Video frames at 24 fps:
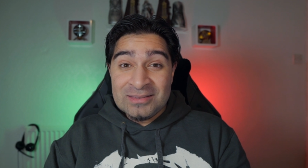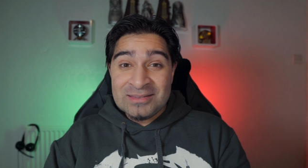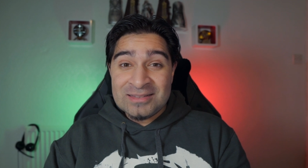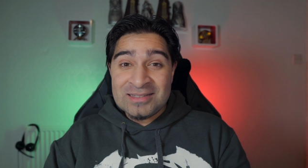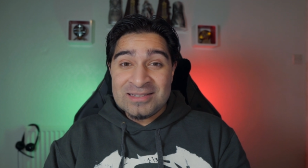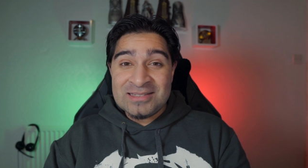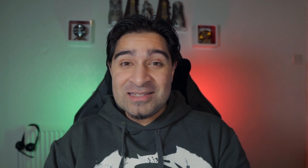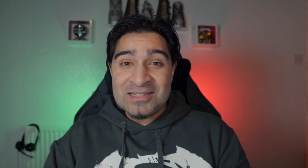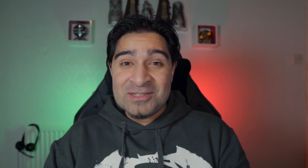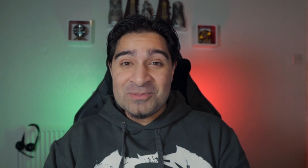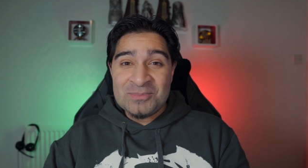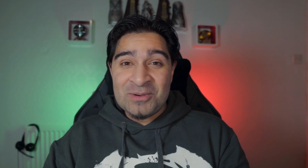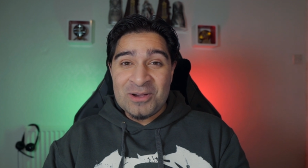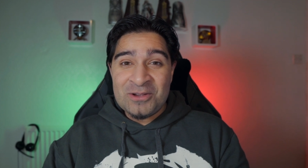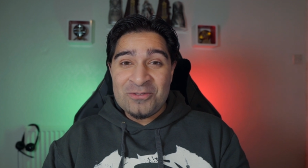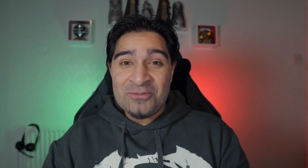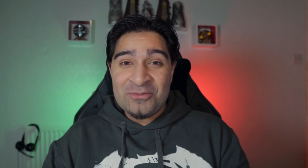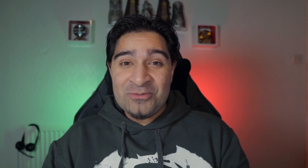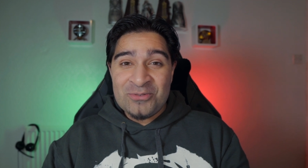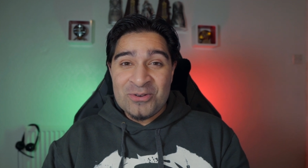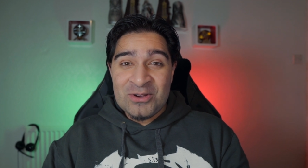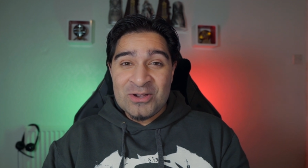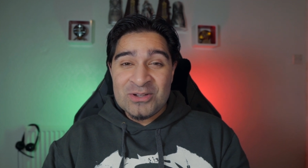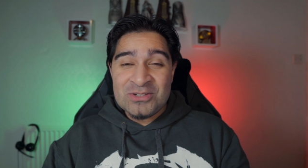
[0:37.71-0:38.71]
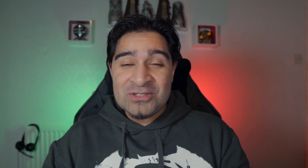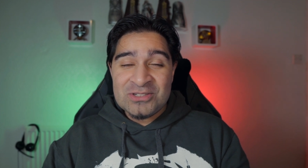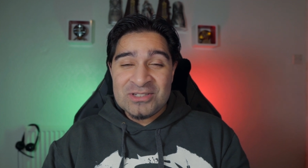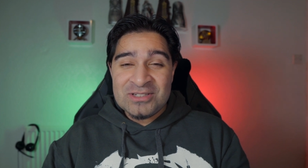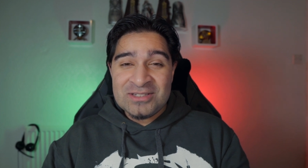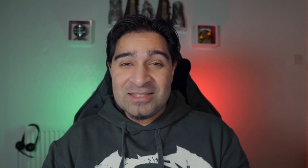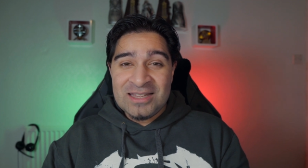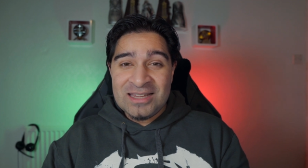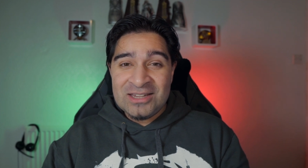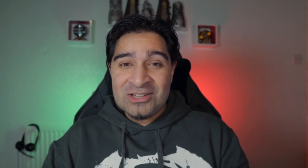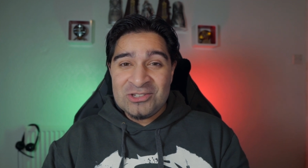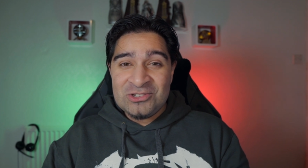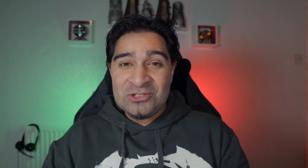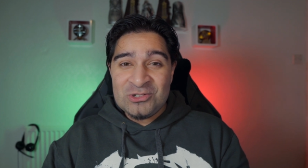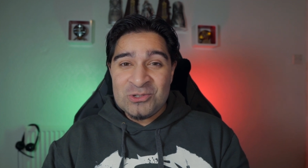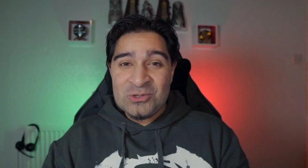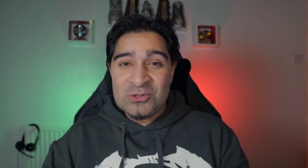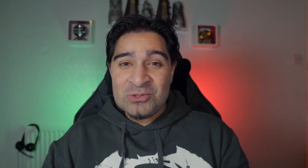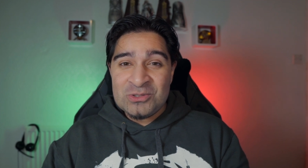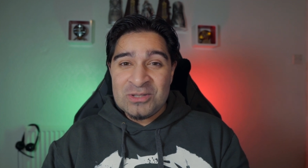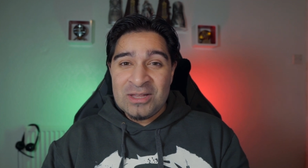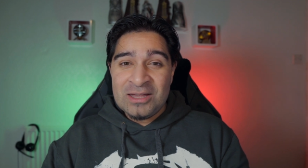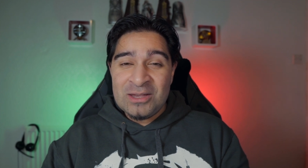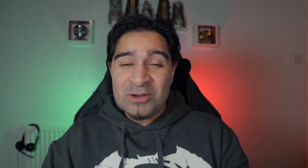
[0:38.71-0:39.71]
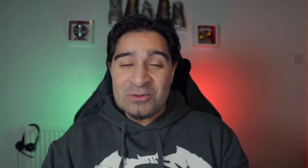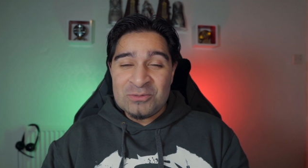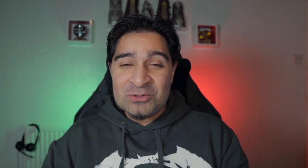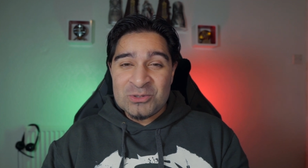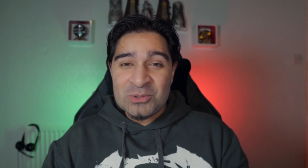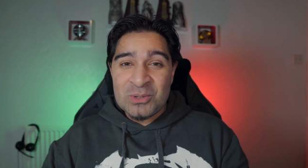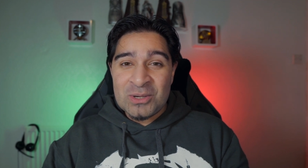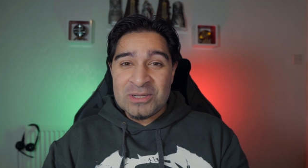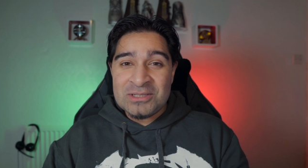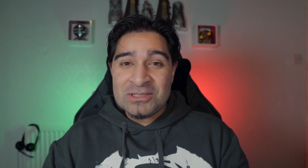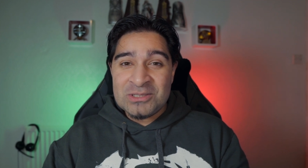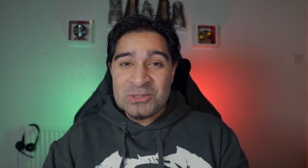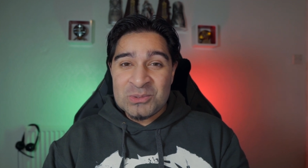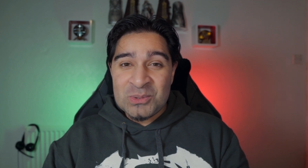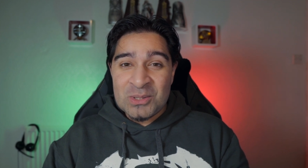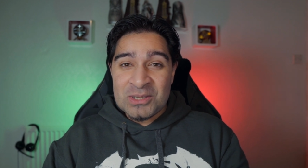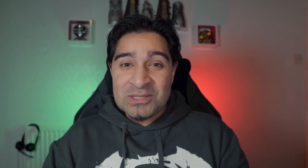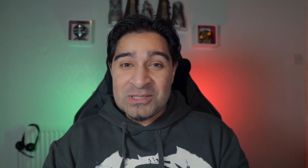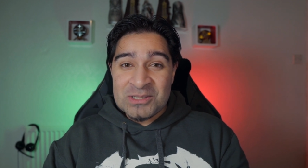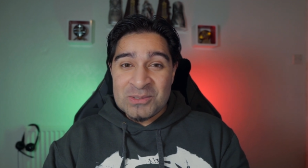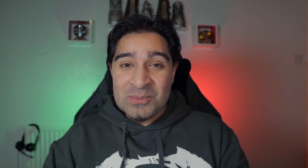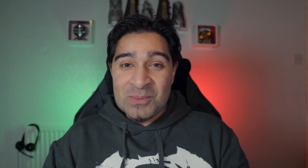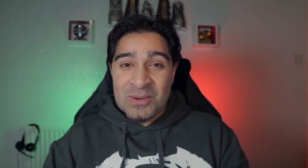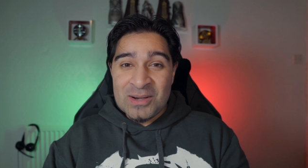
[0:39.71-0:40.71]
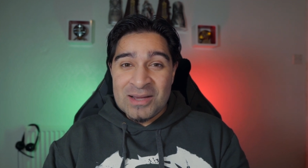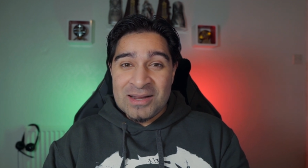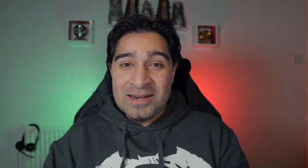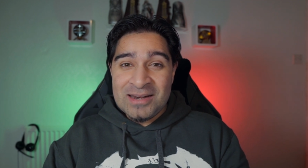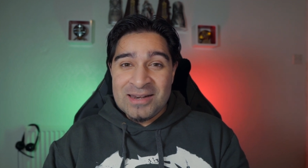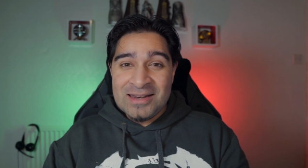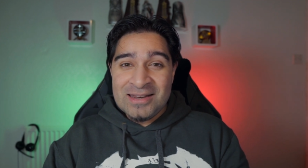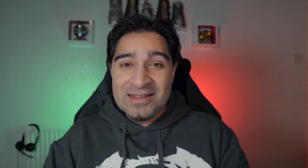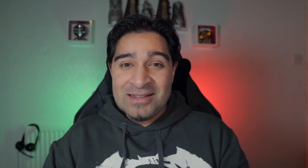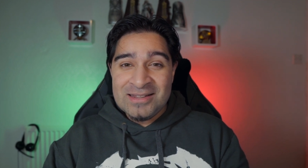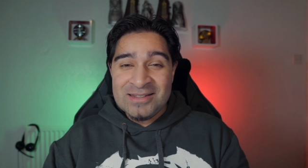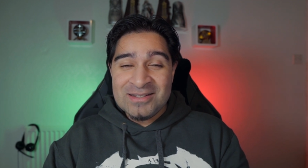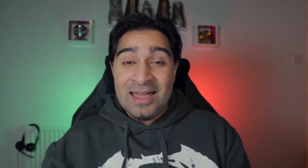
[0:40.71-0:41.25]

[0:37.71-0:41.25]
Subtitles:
This is my first Tech Tuesday of 2021,